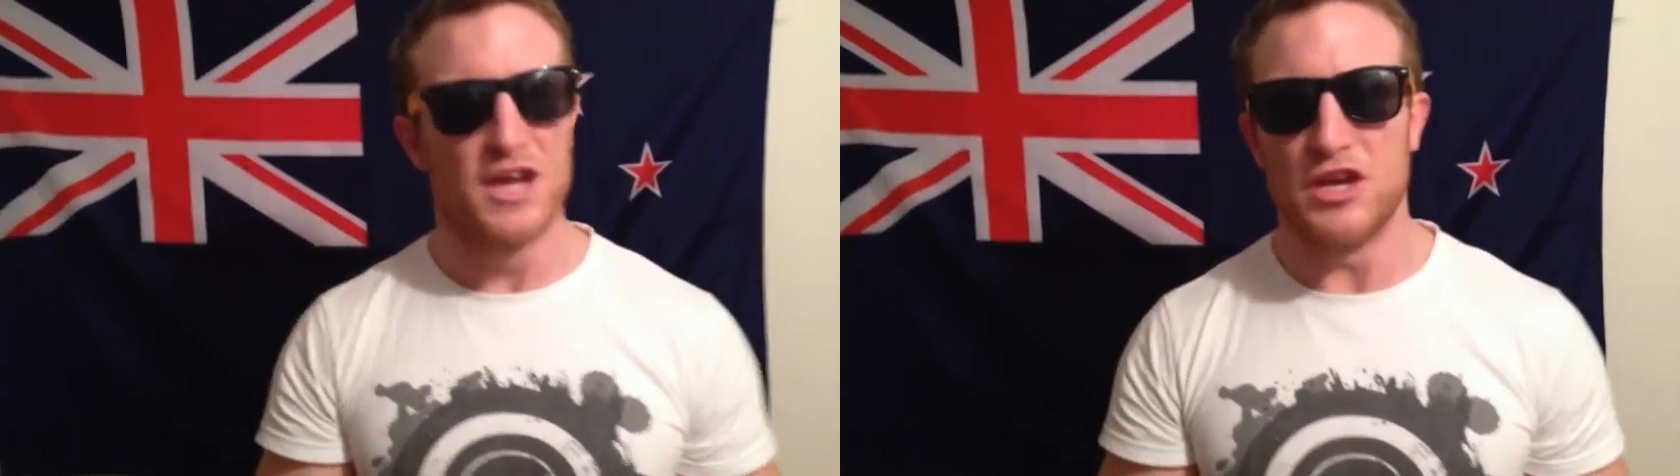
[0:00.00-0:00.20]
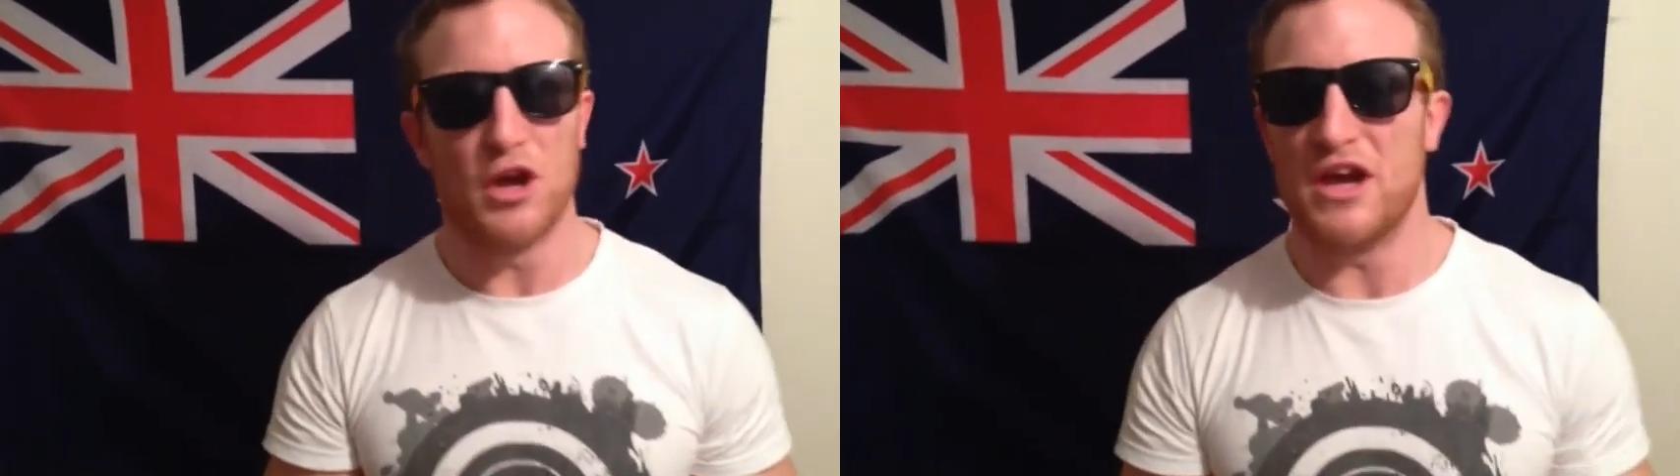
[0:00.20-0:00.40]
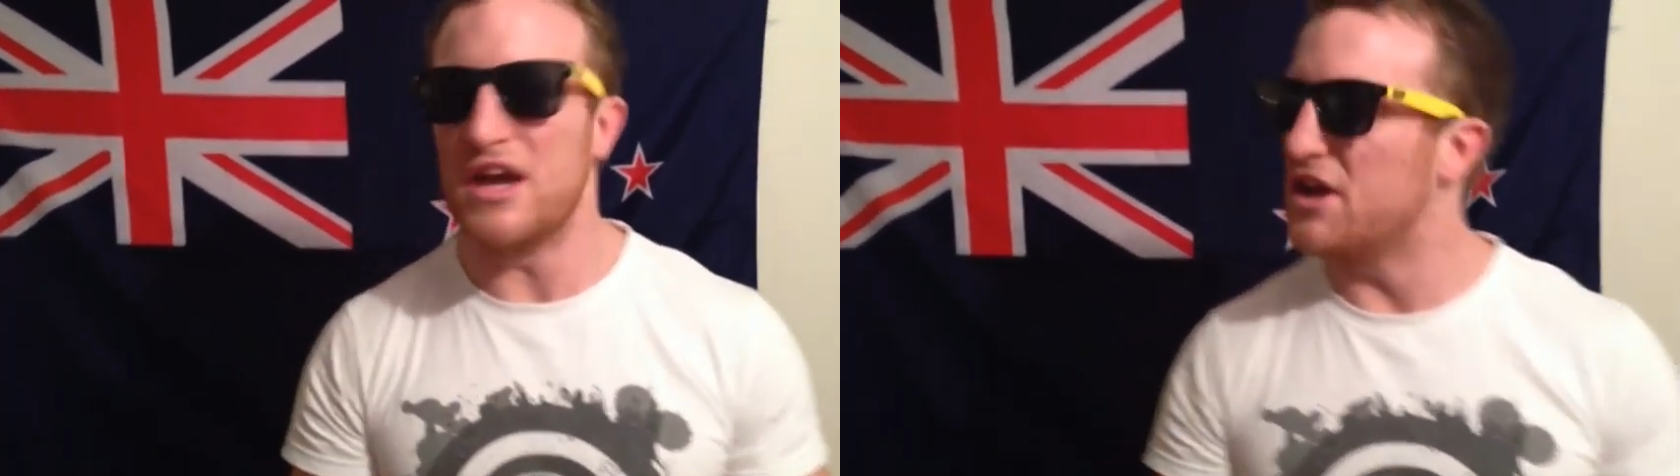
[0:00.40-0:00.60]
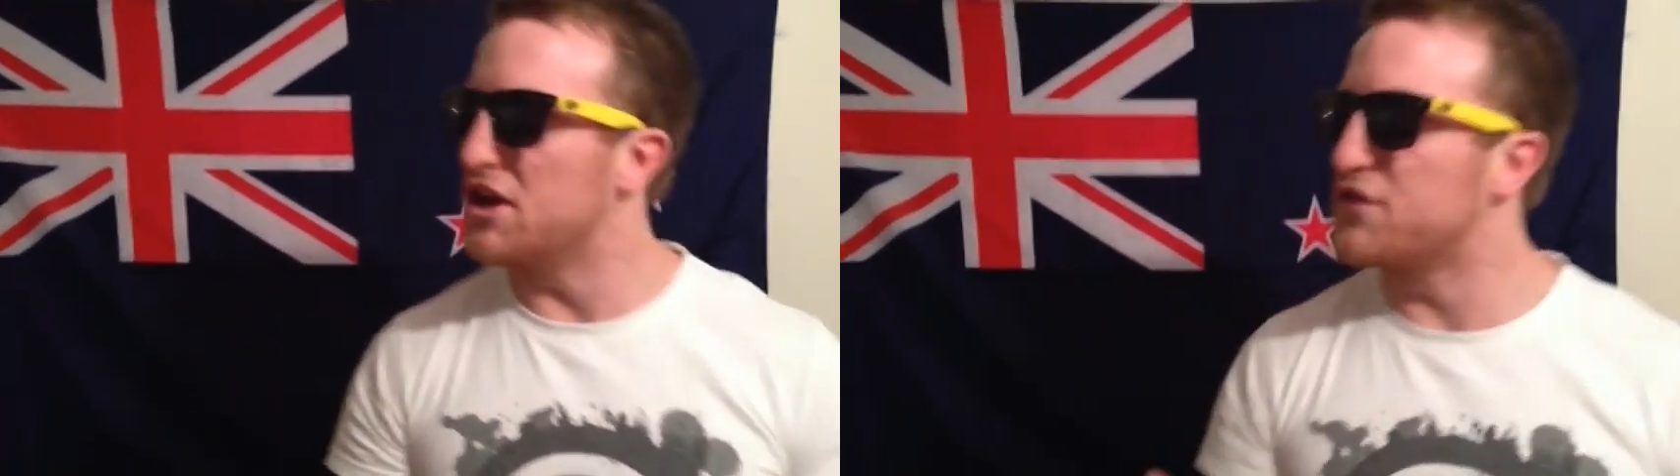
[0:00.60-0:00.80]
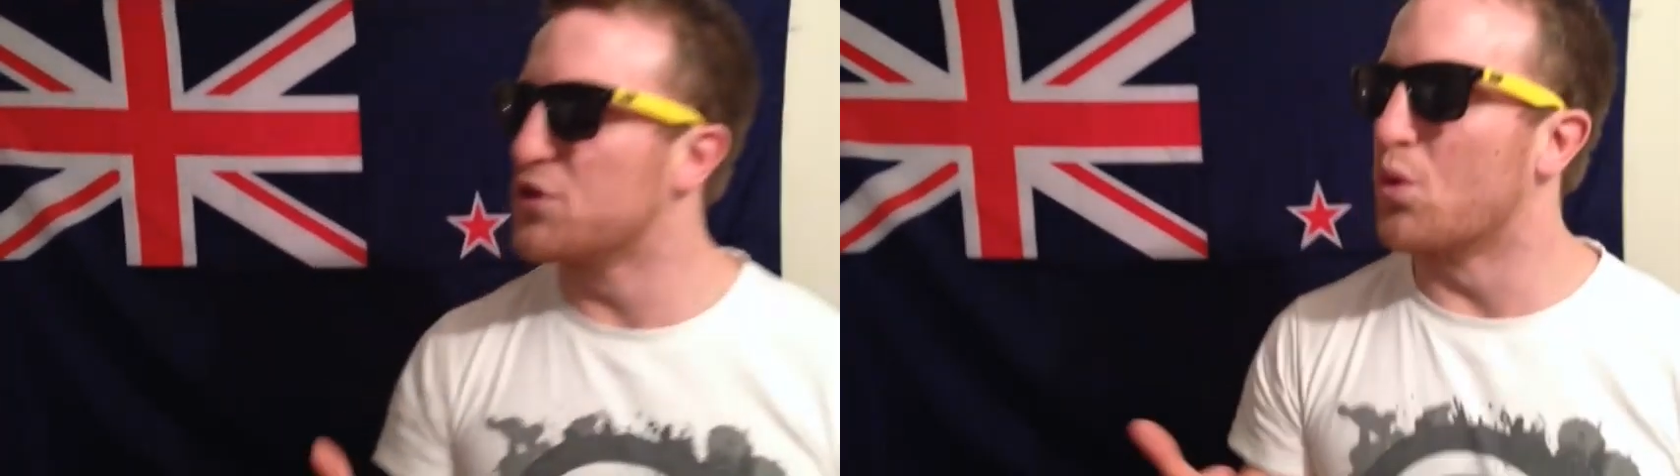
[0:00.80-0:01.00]
You know,
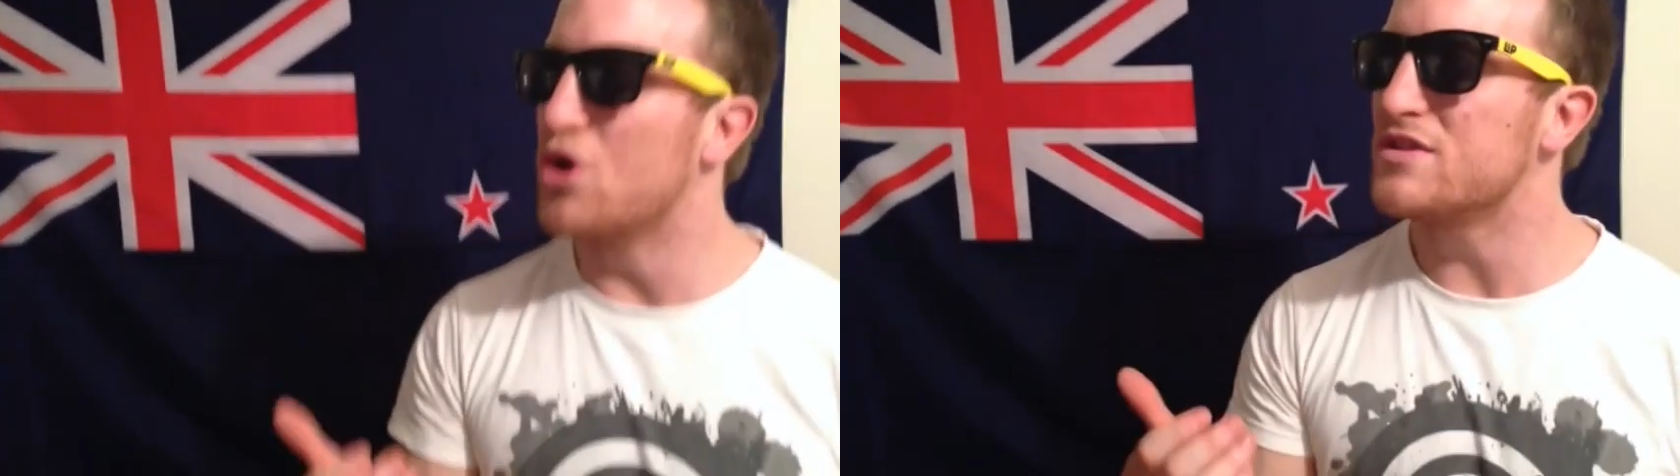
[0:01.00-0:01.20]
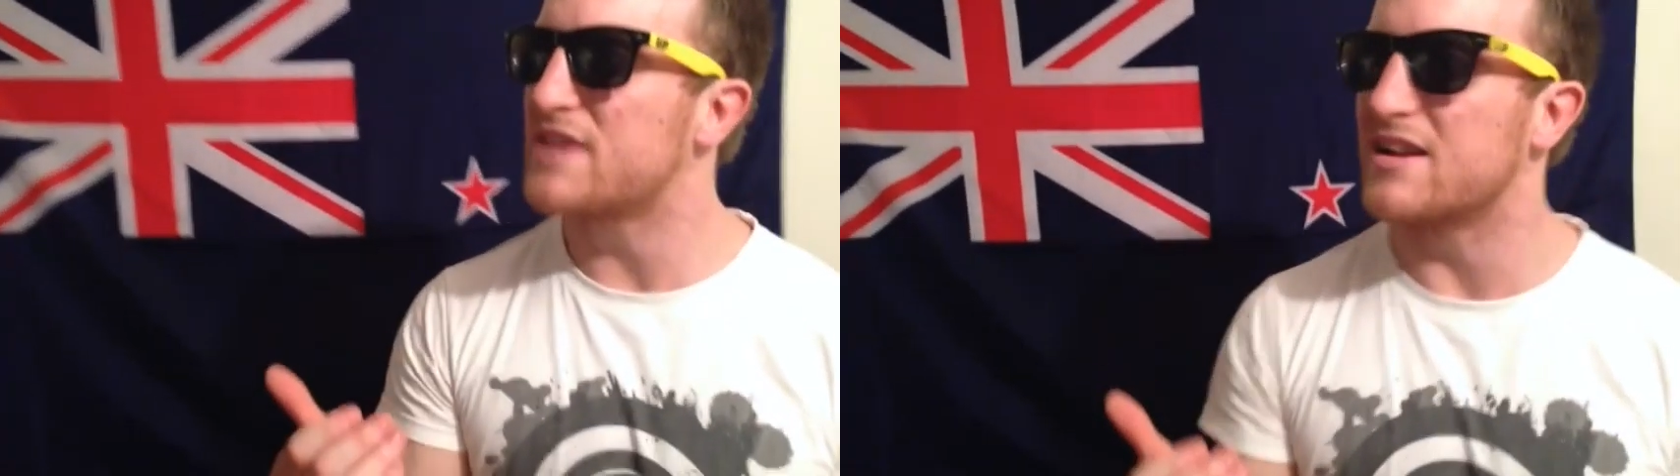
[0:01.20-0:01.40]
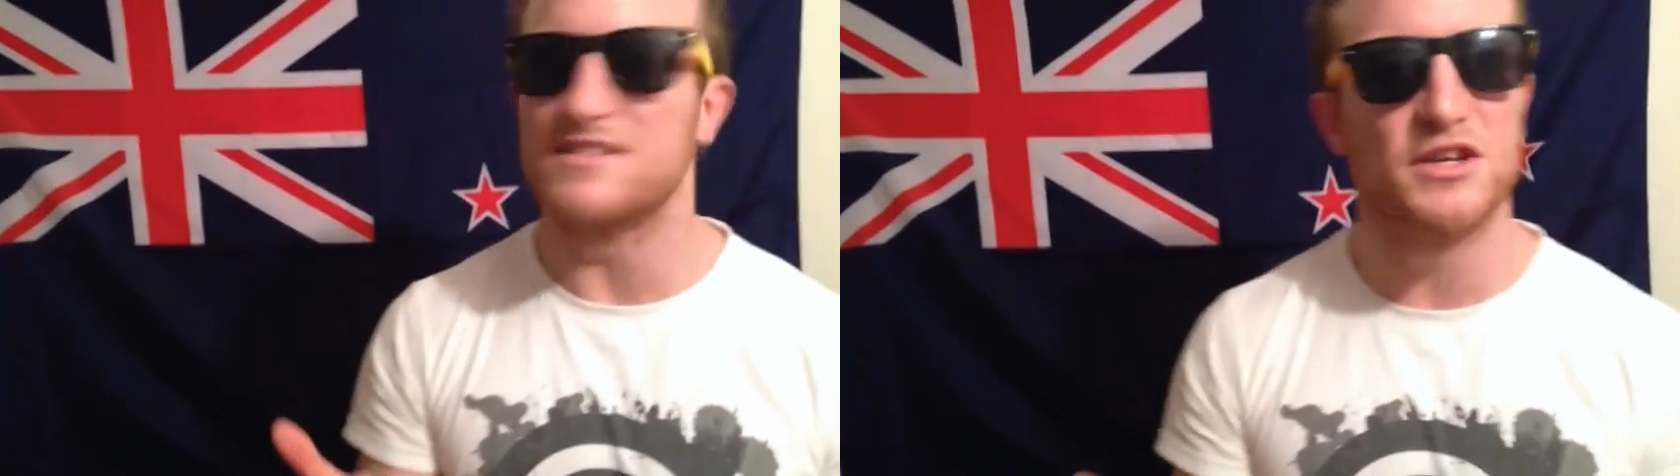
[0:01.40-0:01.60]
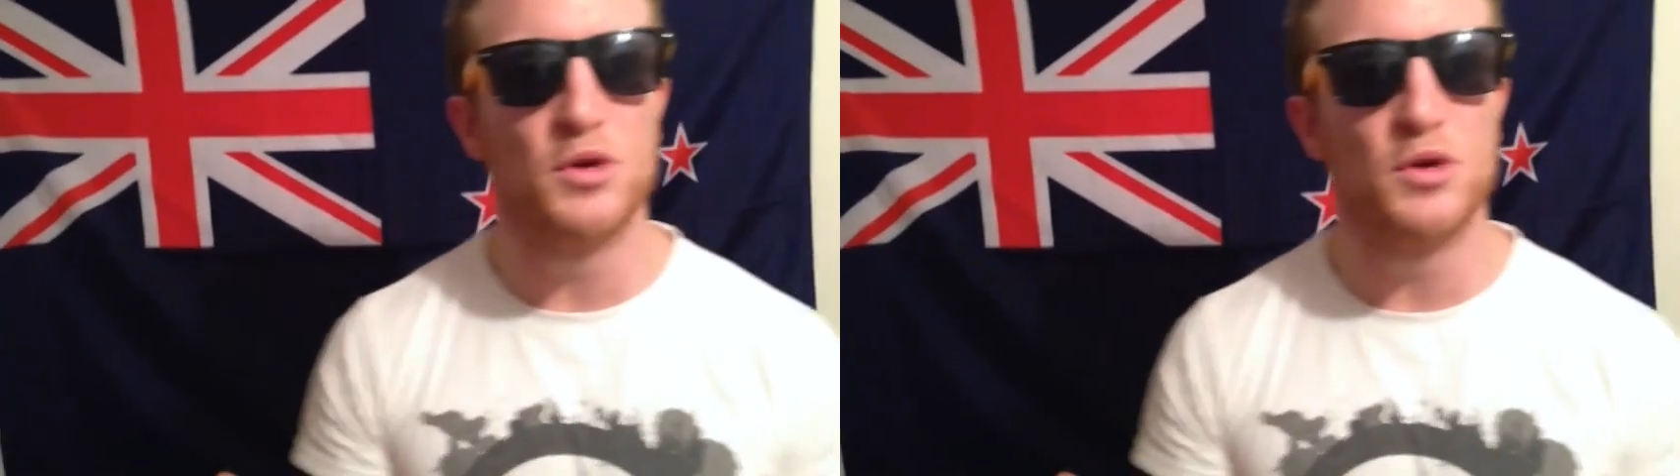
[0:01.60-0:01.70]
if you weren't talented,